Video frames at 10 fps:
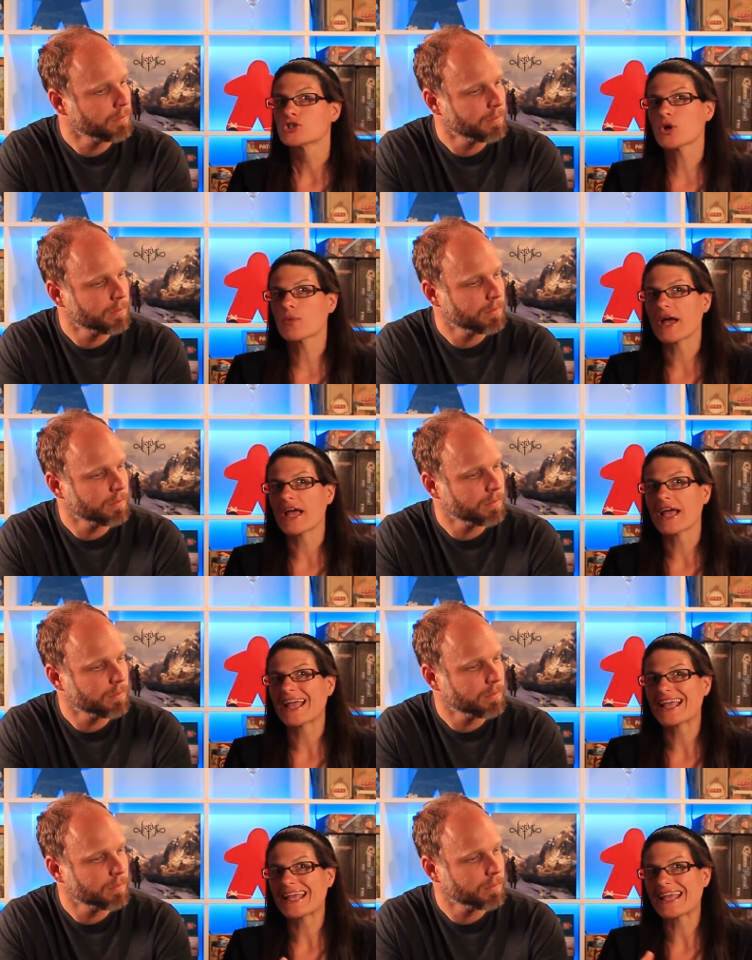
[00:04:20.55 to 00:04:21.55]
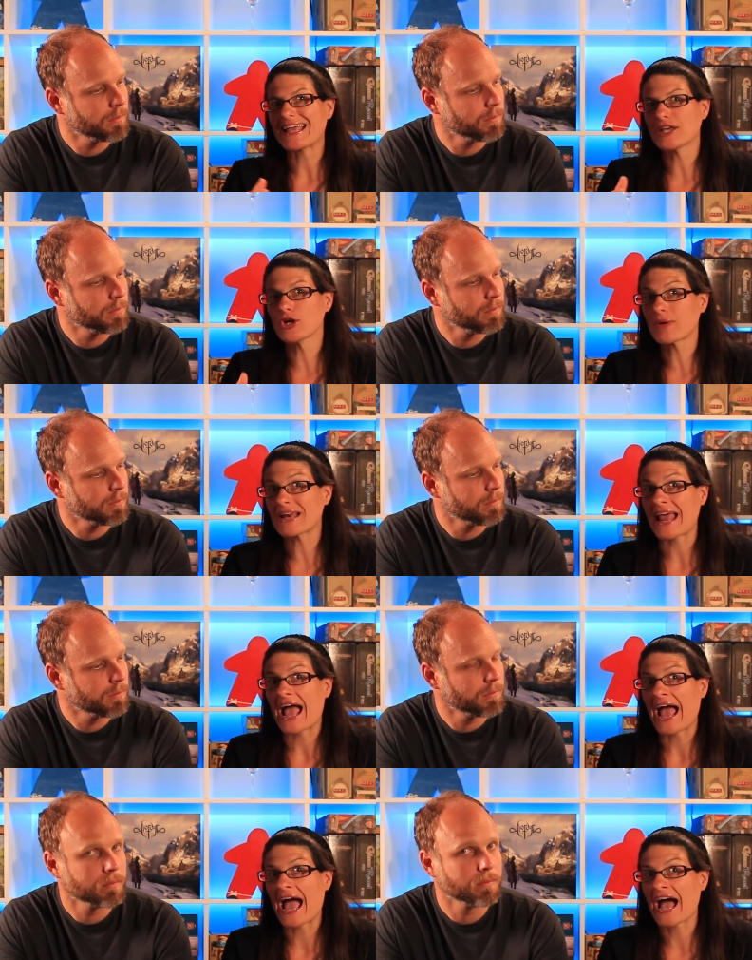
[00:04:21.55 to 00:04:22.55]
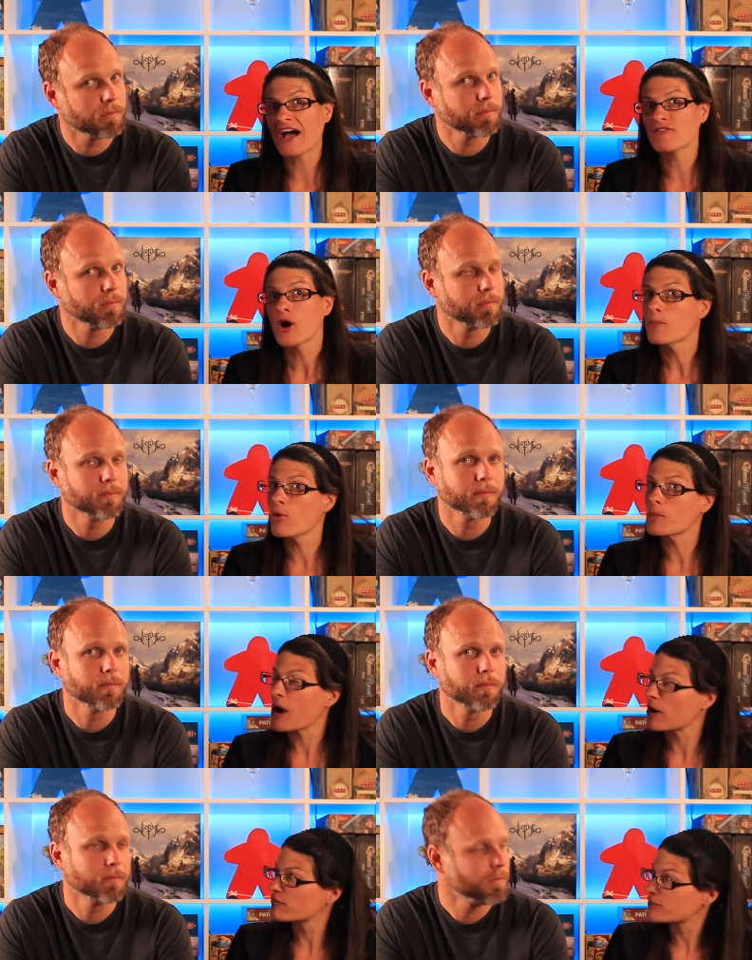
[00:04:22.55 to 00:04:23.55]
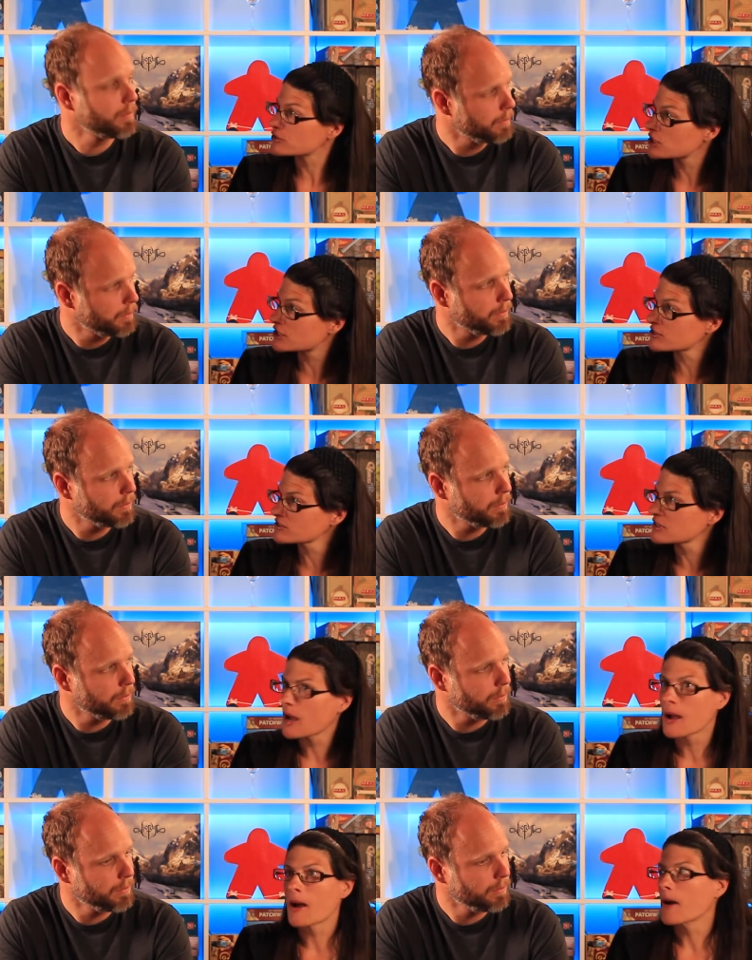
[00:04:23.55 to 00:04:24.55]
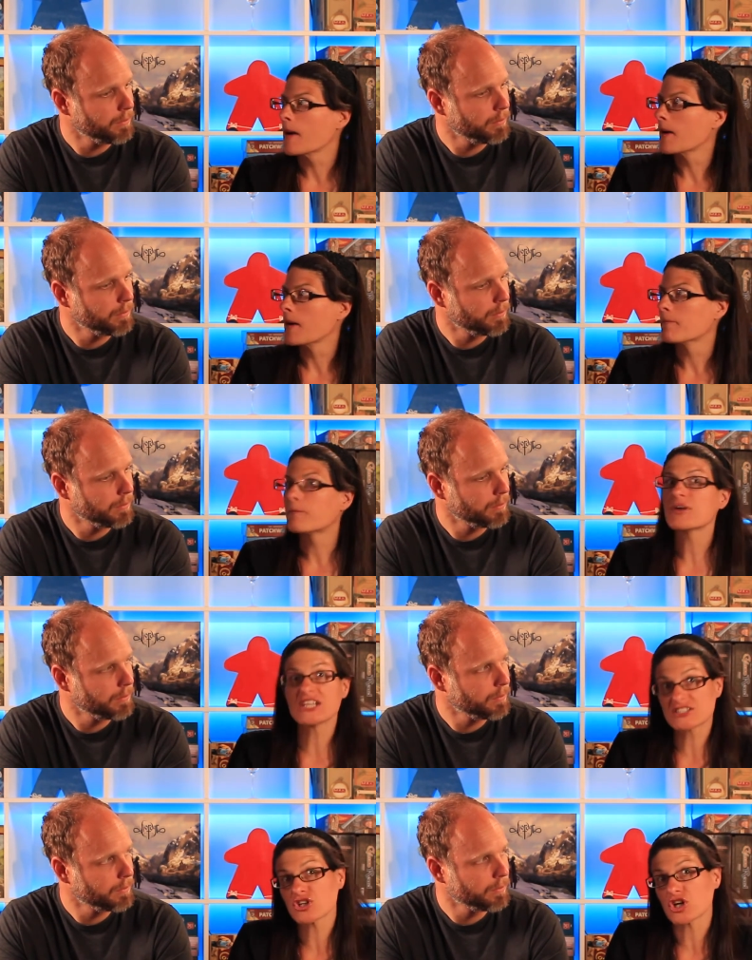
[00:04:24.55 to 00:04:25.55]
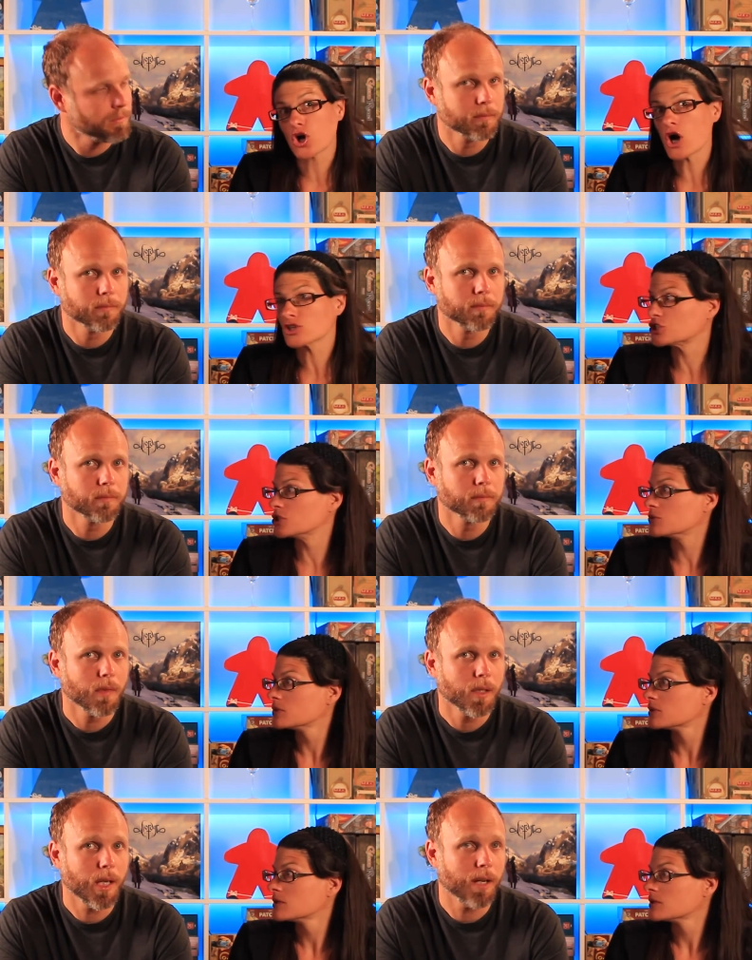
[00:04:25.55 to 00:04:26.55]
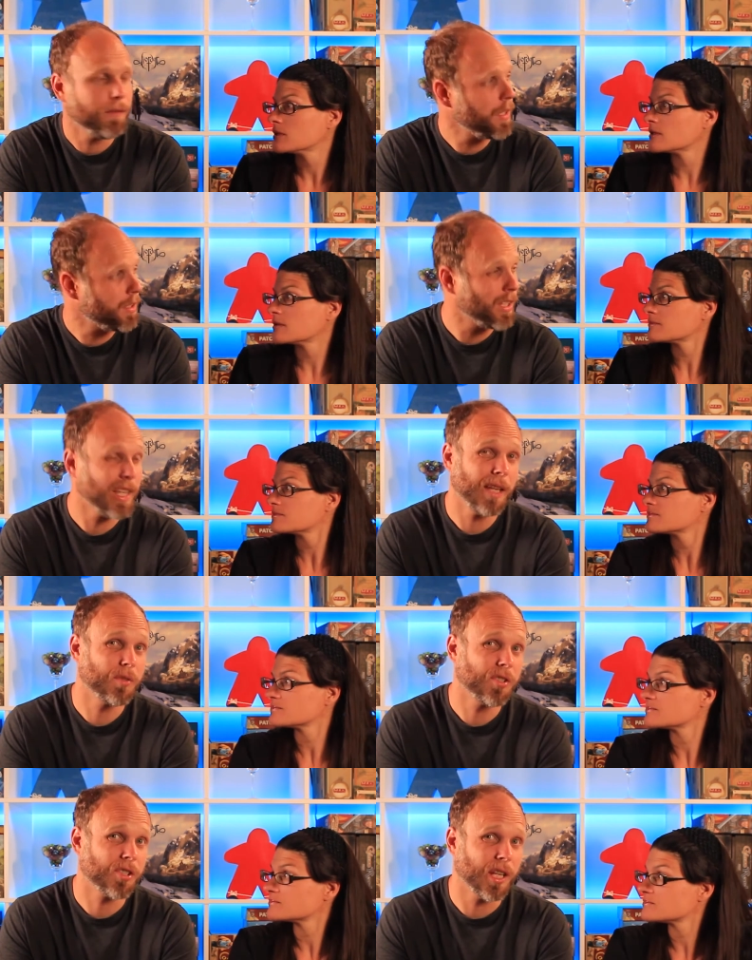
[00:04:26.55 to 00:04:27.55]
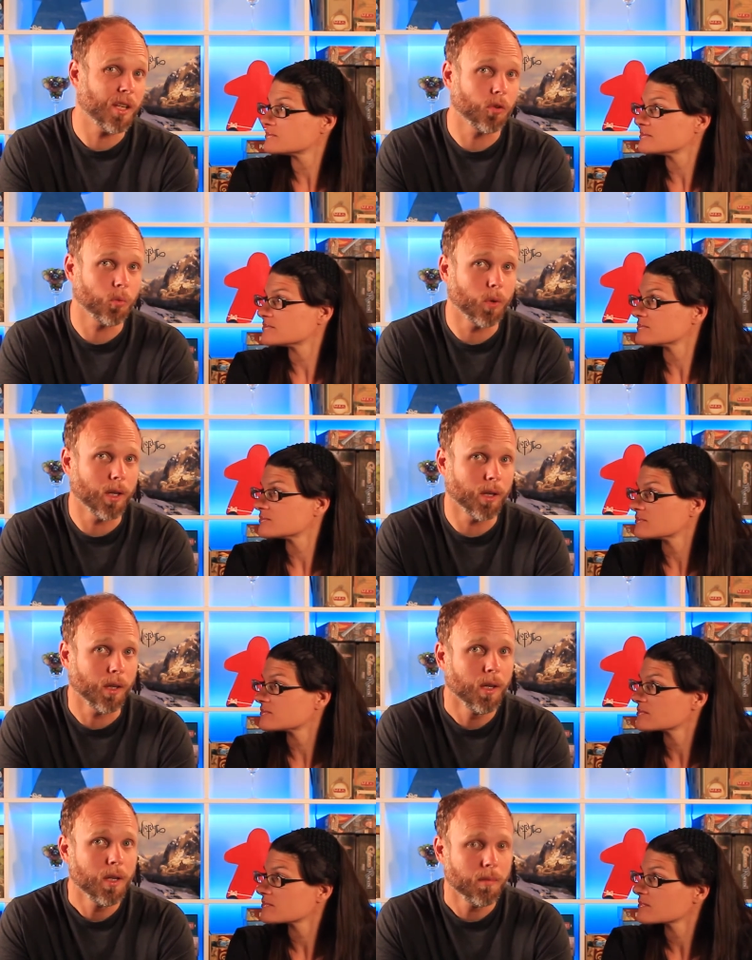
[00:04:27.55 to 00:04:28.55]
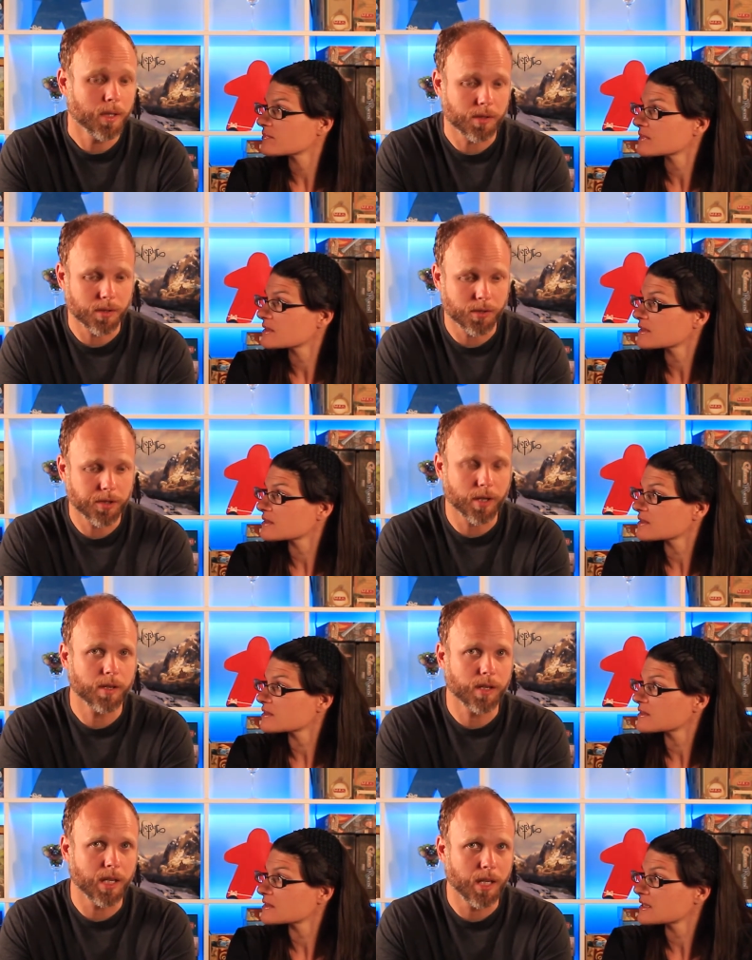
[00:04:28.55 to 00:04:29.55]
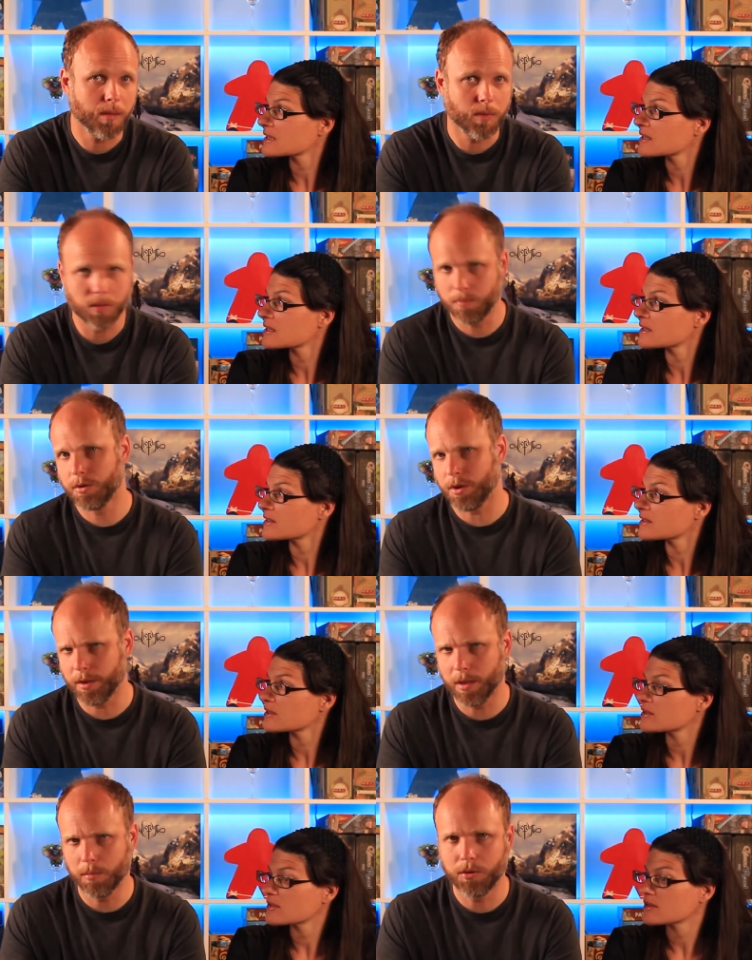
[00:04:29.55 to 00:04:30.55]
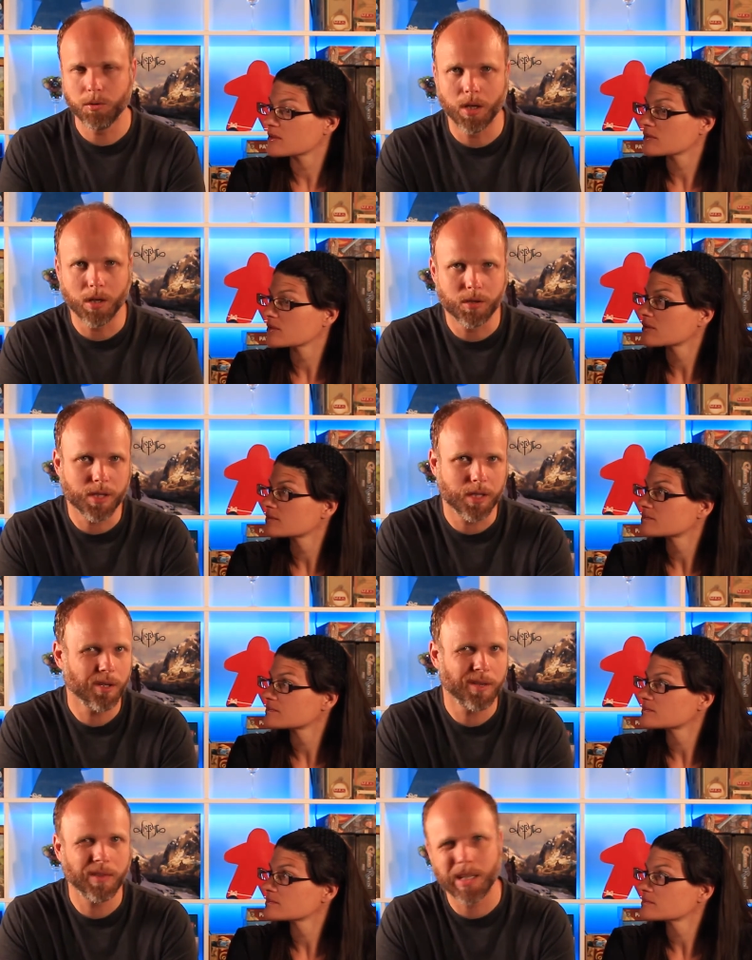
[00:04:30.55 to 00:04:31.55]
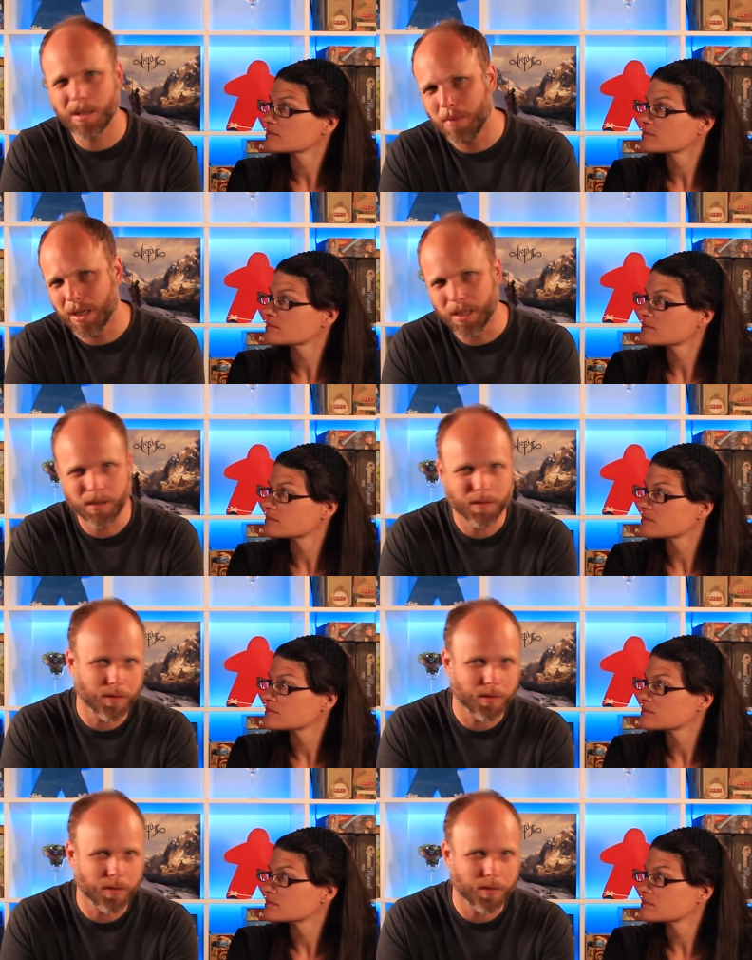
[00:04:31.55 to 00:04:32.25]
Speaker 1: So you can have more powerful turns, mm. but it's going to cost you.
Speaker 2: Yeah, I find it, the game scales well, because at the start of the game, you start the game with two dollars, and you don't have a lot of money in the